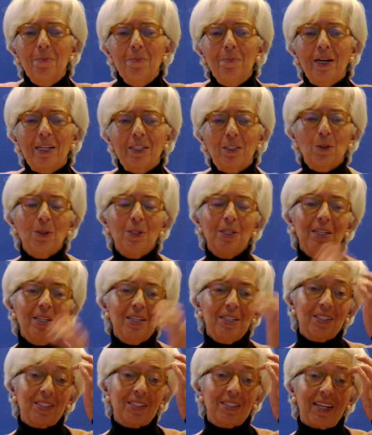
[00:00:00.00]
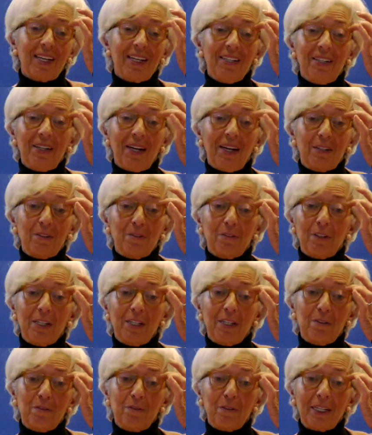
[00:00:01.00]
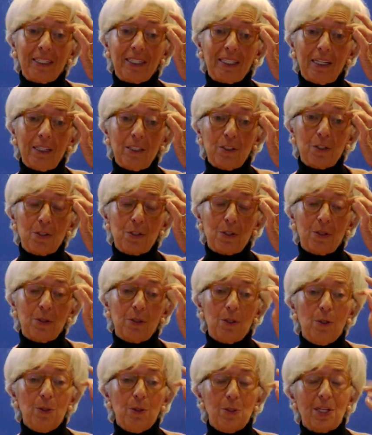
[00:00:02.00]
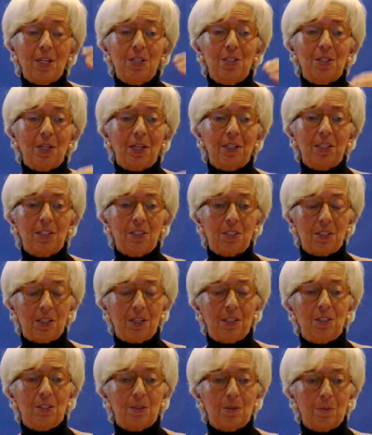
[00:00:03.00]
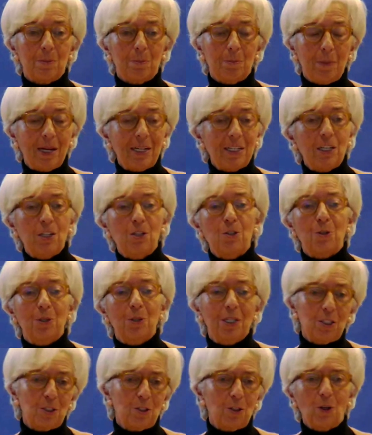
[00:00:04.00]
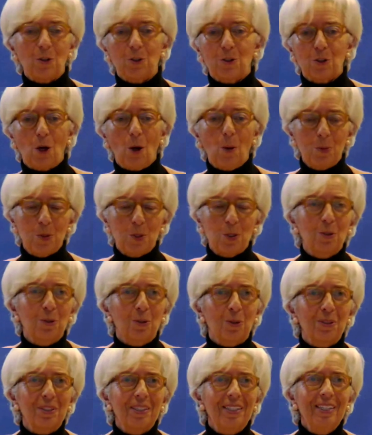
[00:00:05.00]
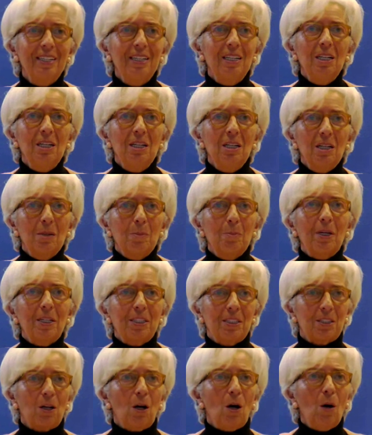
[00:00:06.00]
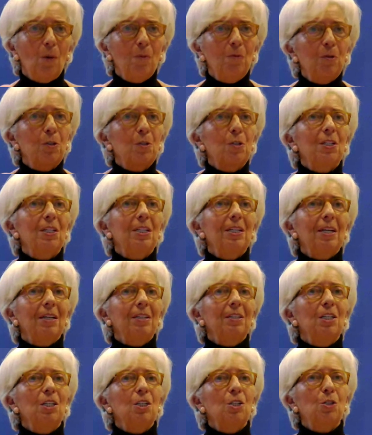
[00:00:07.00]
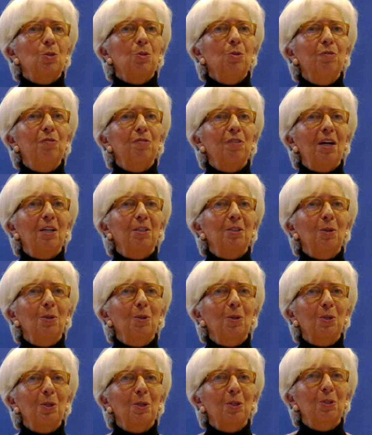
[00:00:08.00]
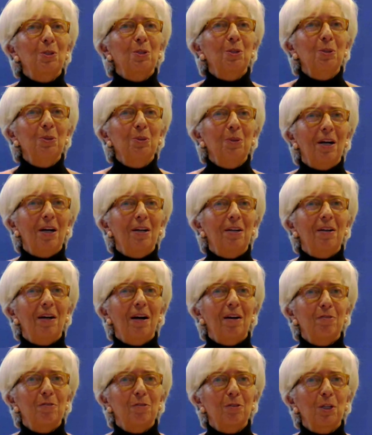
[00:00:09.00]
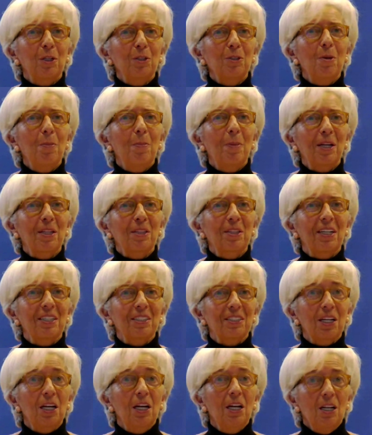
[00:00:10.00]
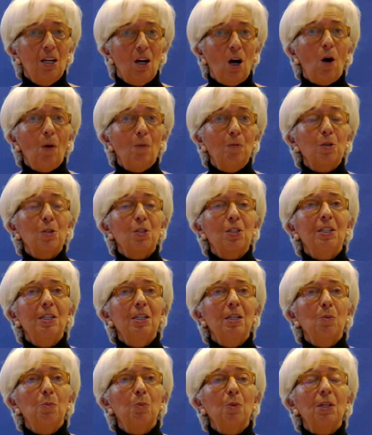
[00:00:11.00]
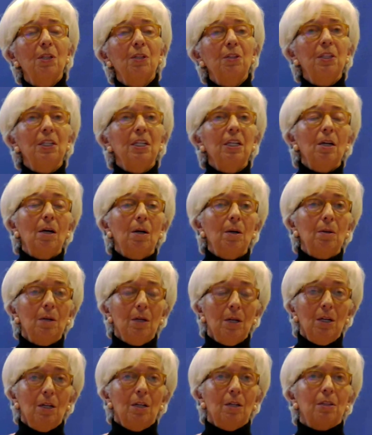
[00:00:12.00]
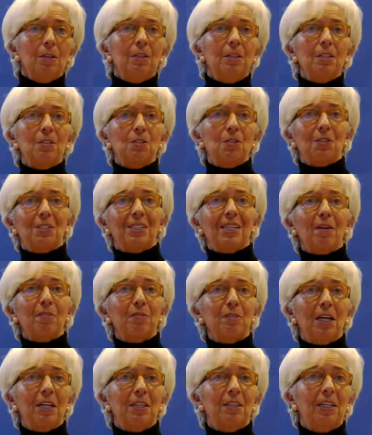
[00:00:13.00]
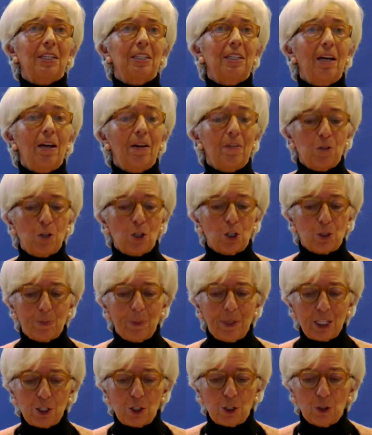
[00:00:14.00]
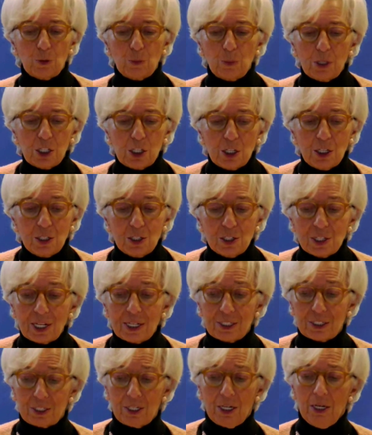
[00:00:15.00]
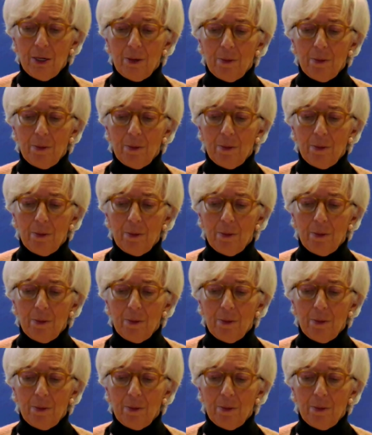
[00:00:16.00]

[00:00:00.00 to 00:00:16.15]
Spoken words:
my colleagues and friend Frank Elderson, who says that it's mandatory, it's not optional. But obviously, and he's too fine a lawyer to have forgotten about that, obviously with the this caveat that I have just mentioned, which is that